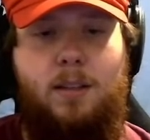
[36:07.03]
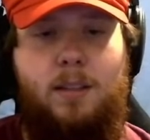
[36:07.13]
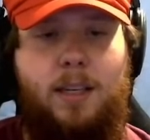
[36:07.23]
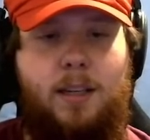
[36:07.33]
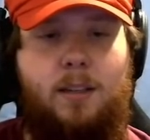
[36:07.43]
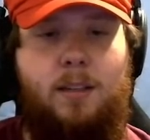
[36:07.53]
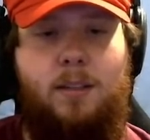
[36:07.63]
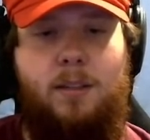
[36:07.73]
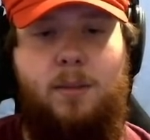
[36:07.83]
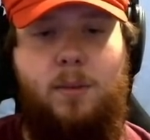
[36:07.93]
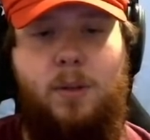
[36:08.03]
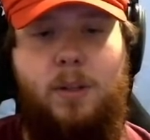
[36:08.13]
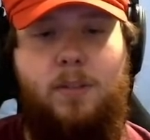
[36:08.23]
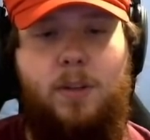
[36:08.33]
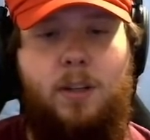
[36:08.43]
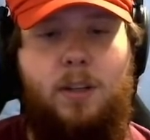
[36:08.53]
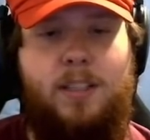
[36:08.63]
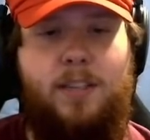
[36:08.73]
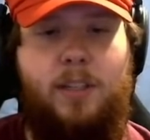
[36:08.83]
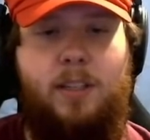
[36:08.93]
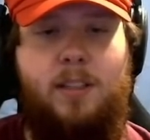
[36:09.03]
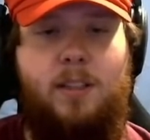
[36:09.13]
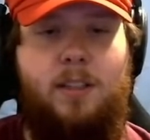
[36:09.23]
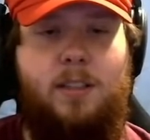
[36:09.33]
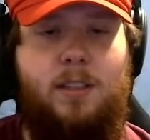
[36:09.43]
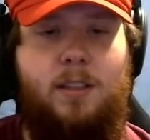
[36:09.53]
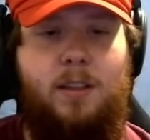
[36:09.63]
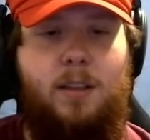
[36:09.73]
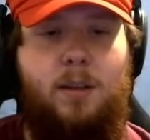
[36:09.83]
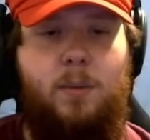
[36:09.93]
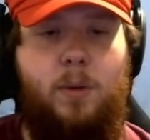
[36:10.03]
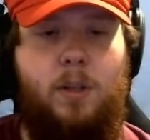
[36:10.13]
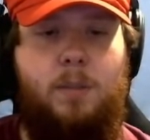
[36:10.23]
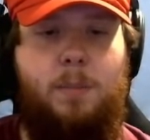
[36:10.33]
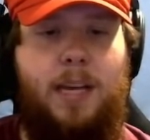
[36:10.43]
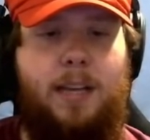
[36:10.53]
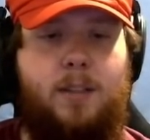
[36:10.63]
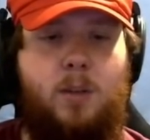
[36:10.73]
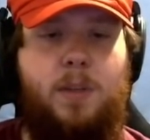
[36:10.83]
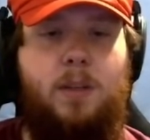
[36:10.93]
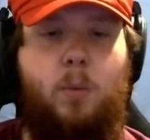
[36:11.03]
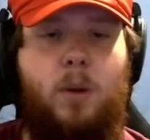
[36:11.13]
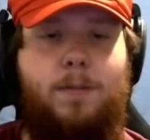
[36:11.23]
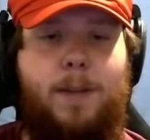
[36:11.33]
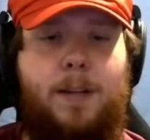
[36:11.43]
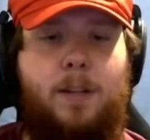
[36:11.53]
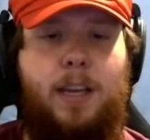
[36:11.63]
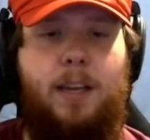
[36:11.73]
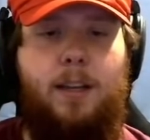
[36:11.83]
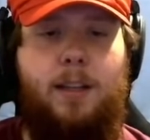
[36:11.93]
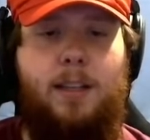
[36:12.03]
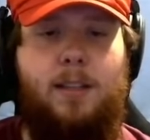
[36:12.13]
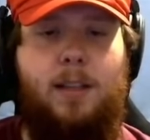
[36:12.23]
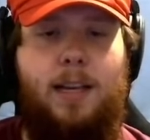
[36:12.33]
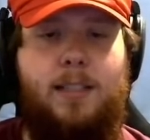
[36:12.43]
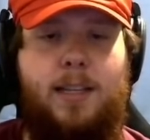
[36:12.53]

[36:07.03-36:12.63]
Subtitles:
Yeah, we're going for all 70 stars. We're going to blast open one final gate, and that's the last